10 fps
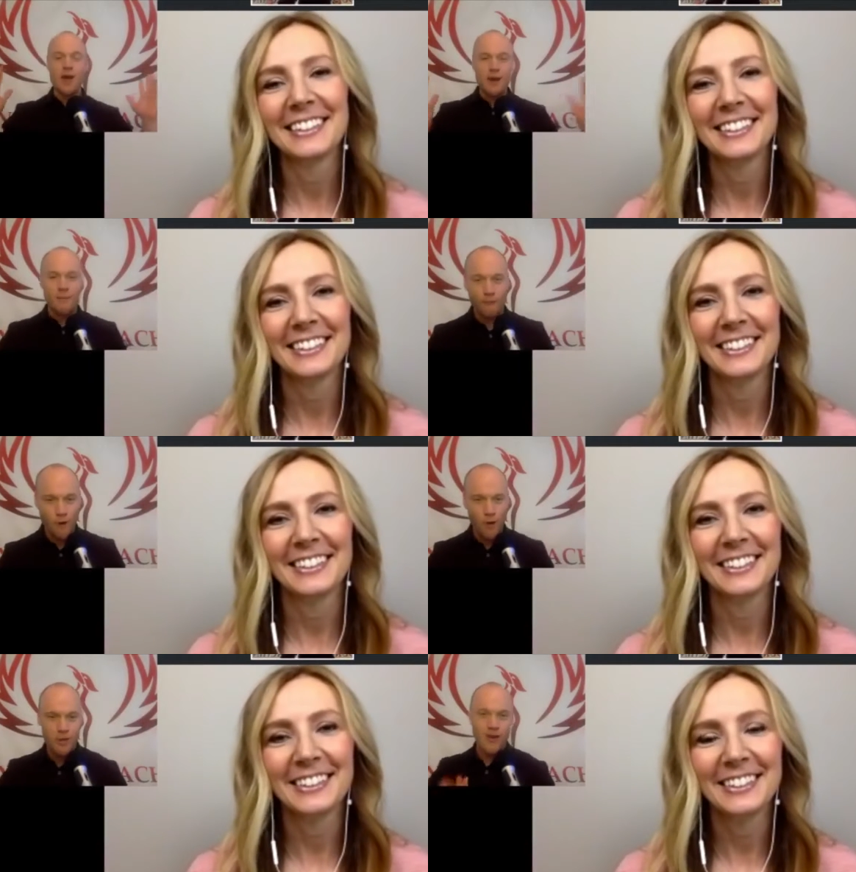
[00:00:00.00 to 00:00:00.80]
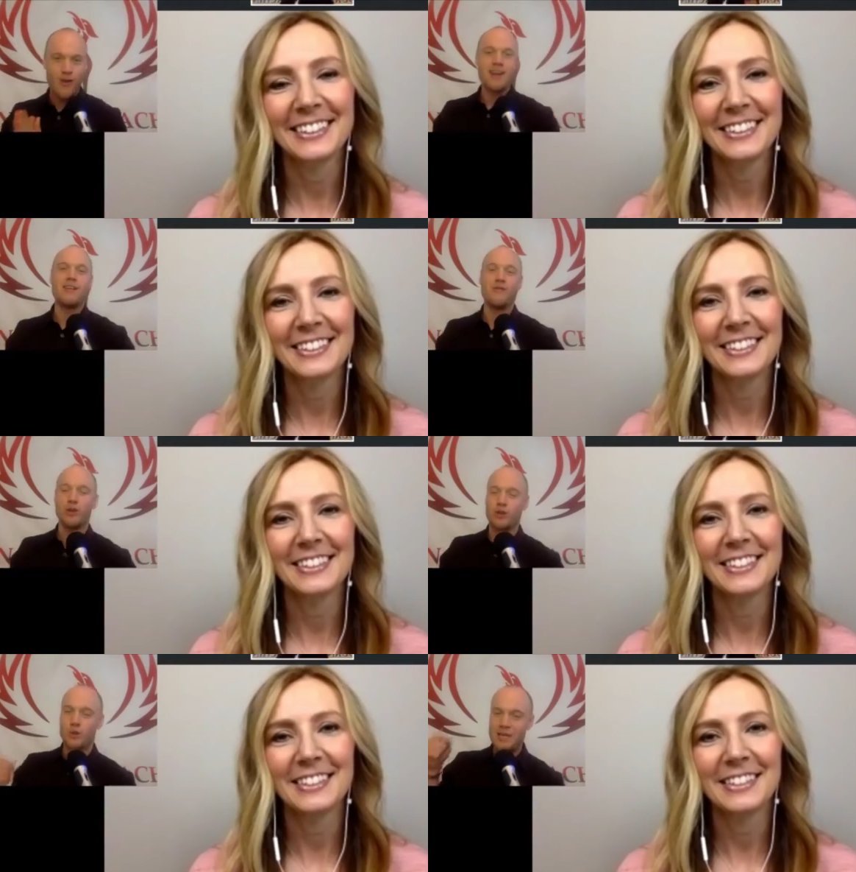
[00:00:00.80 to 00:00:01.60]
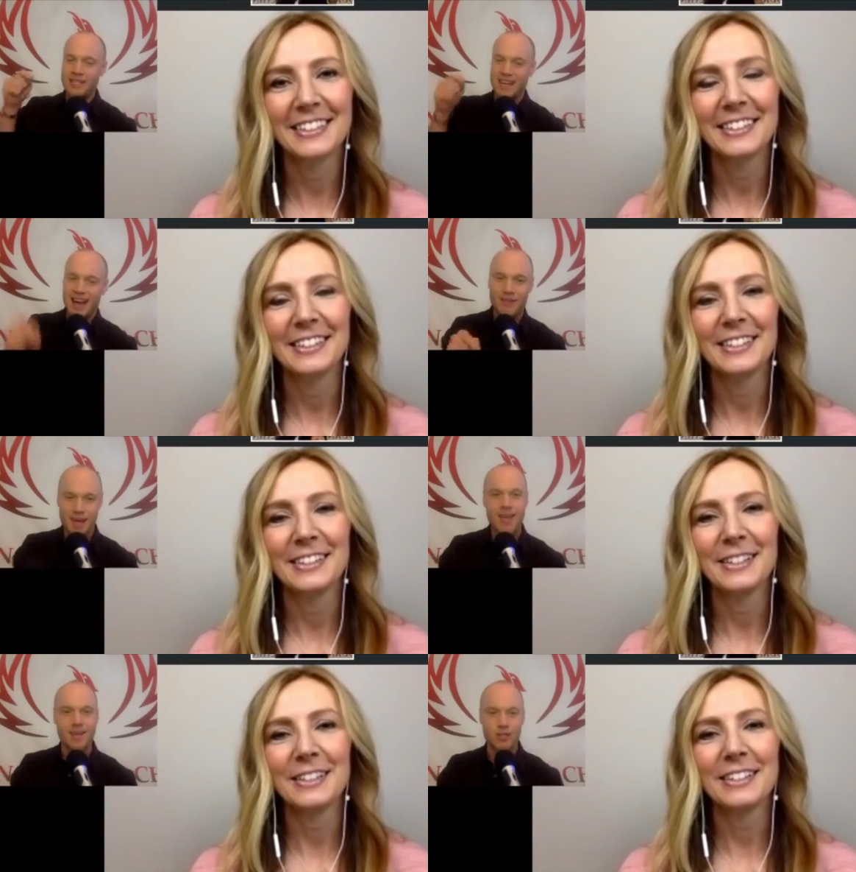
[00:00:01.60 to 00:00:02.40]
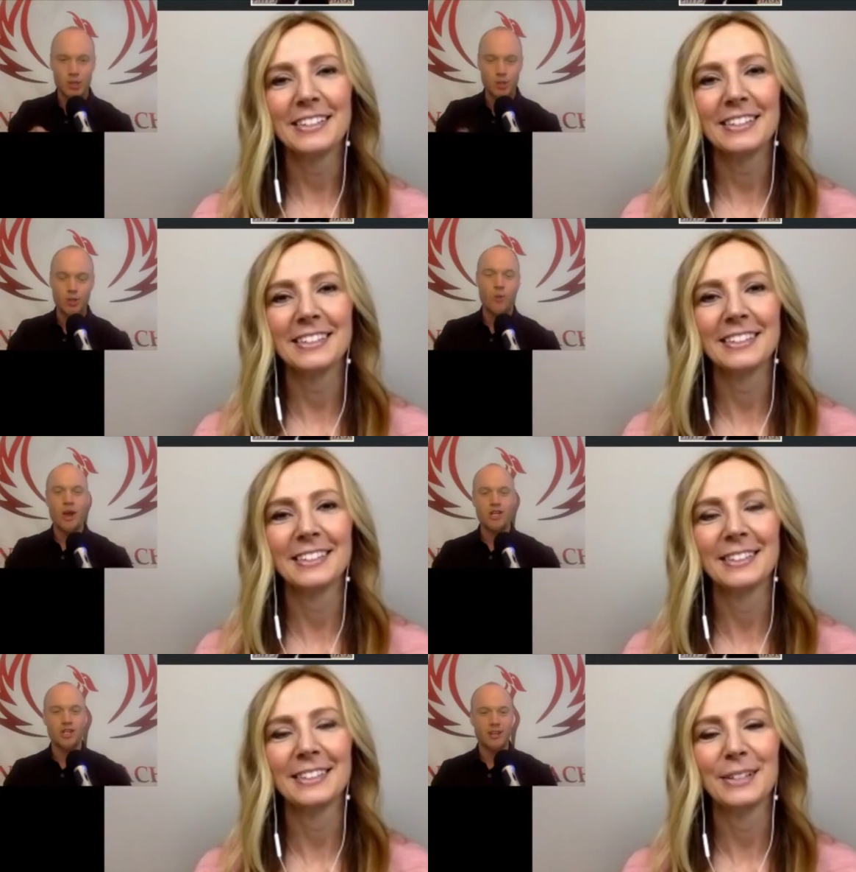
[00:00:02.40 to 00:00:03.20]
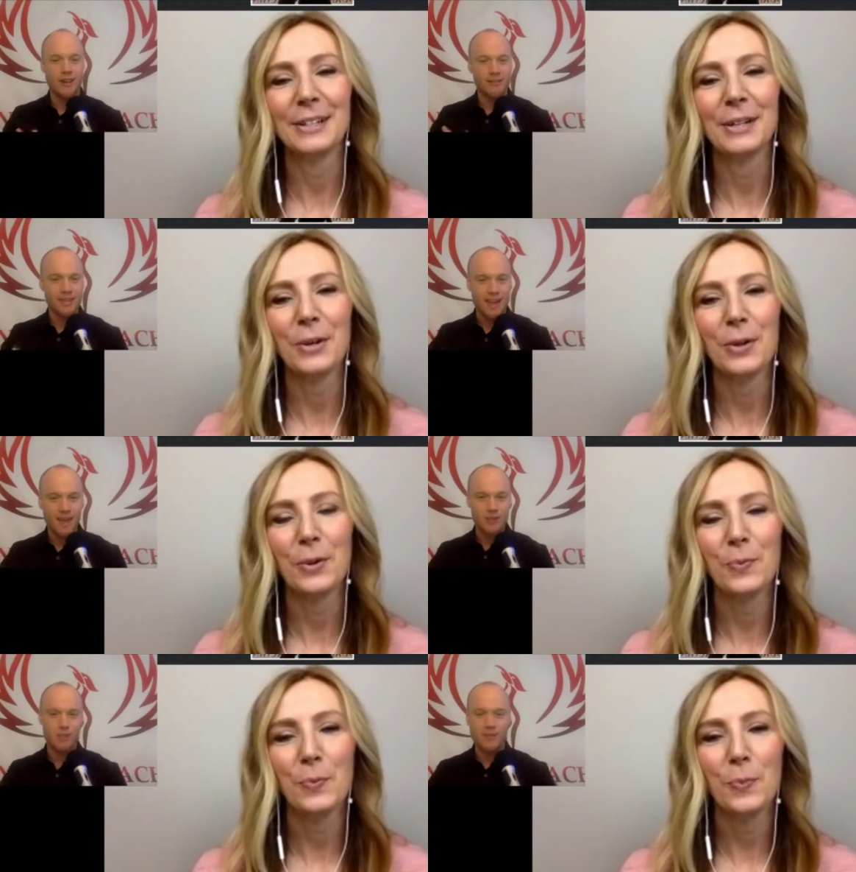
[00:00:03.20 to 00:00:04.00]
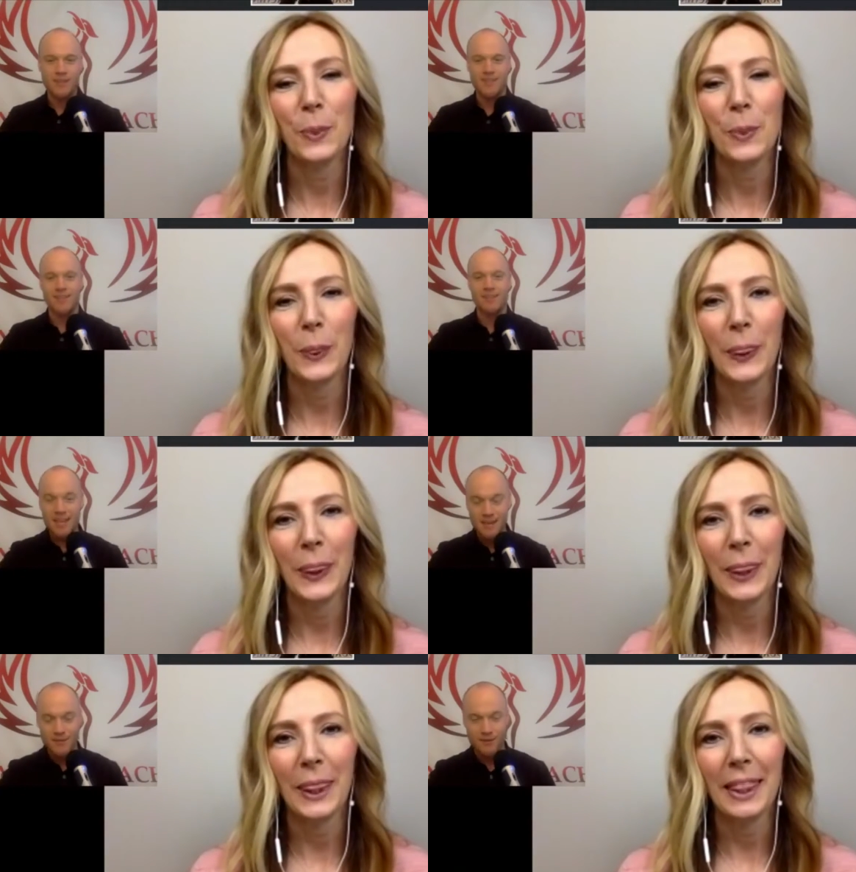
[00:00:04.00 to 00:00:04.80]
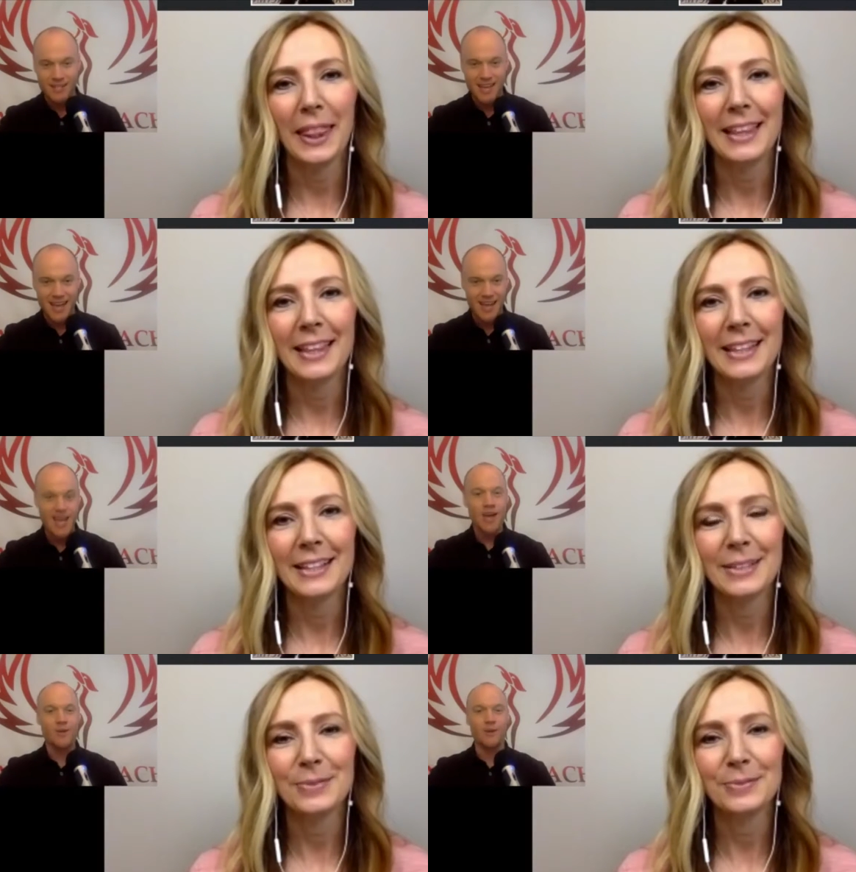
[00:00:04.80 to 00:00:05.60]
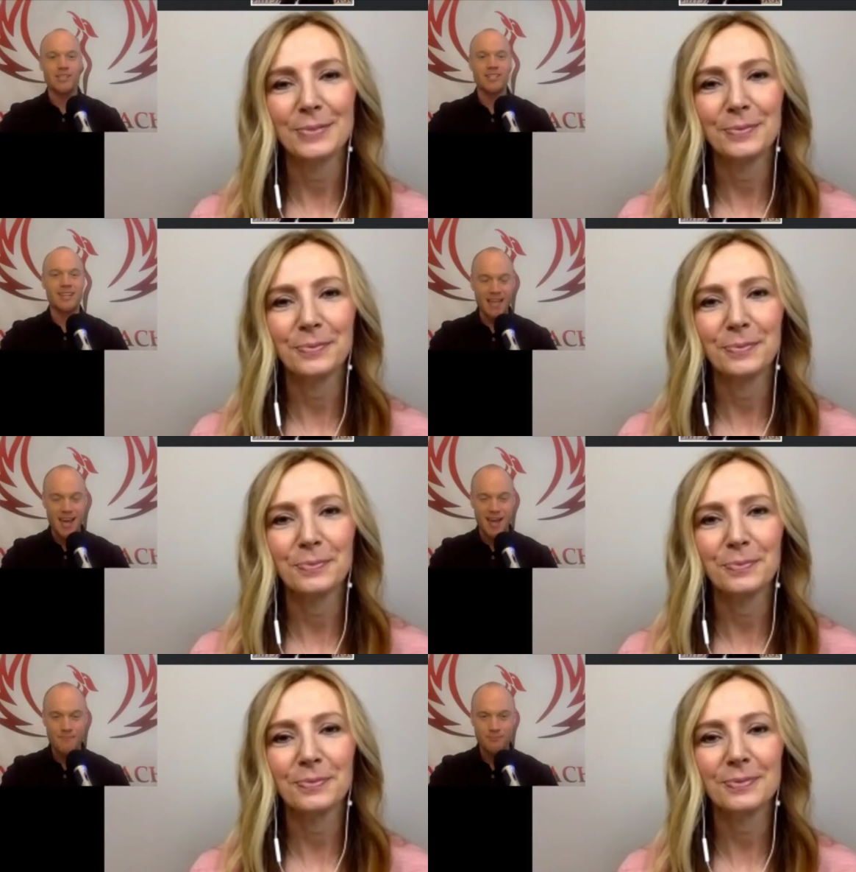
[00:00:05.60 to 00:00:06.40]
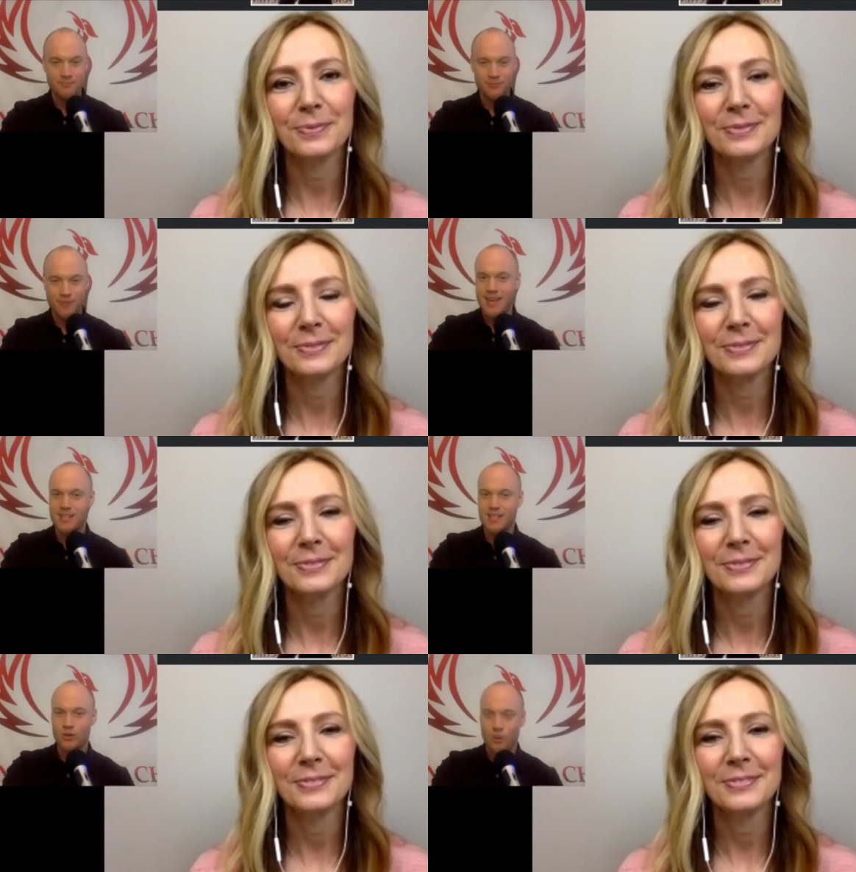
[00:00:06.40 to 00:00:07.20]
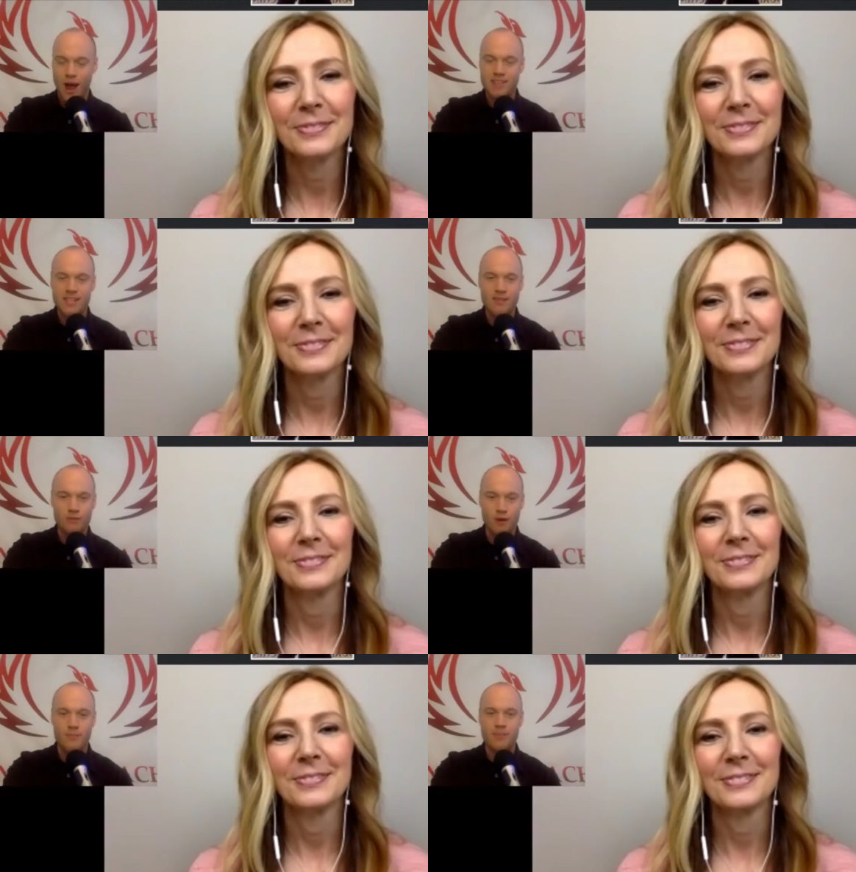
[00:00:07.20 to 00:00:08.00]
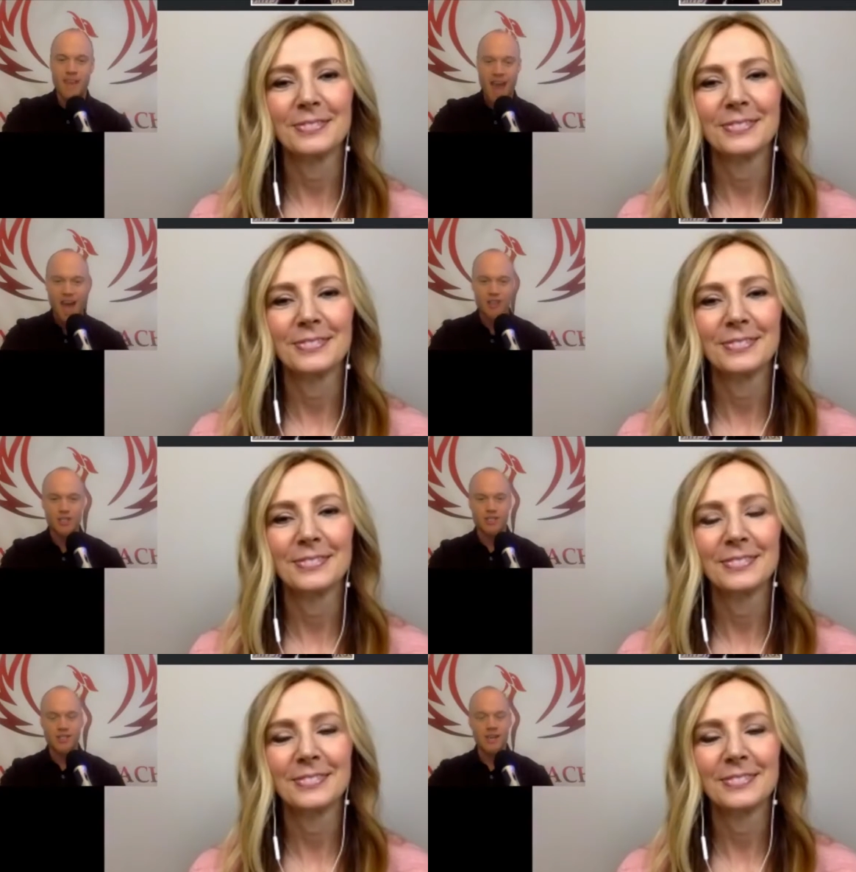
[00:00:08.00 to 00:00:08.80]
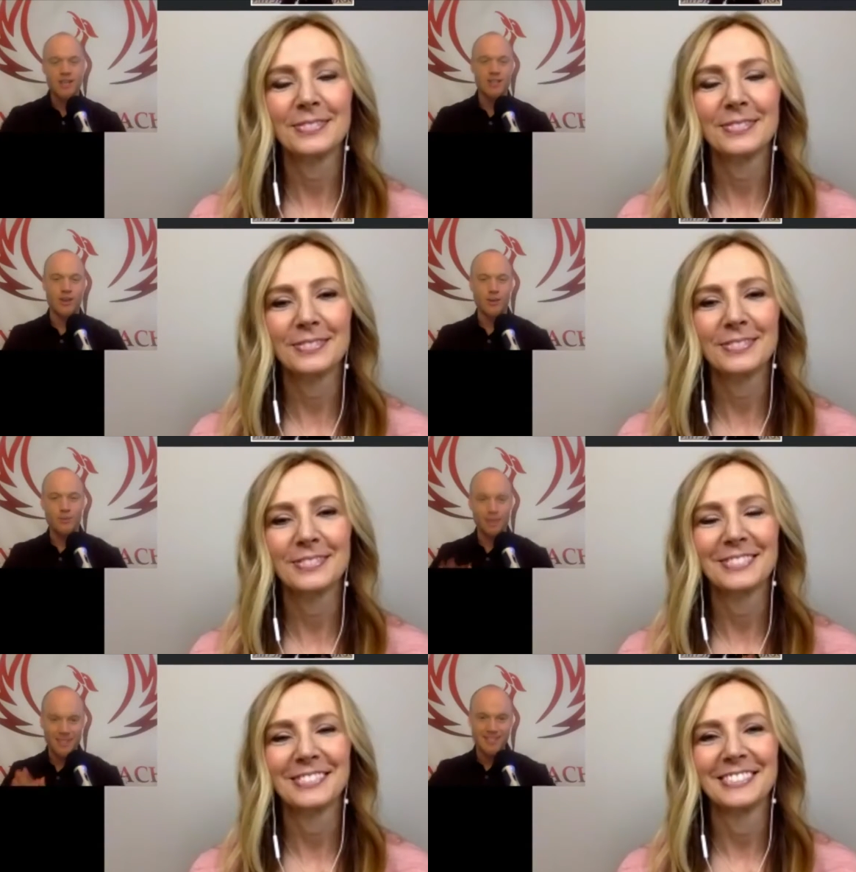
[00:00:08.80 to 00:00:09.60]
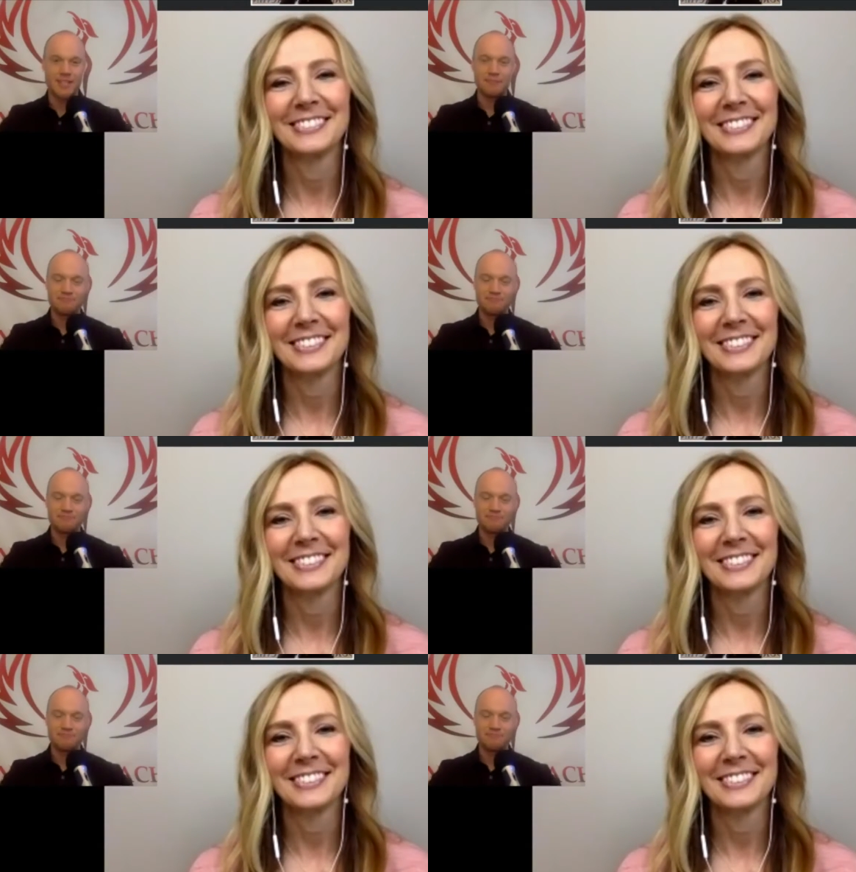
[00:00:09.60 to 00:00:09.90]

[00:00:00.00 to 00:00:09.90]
Speaker 1: before we go any further, we dive into the question of the day, which is based on the theme of the day, which today is rising from the ashes. So, Melissa,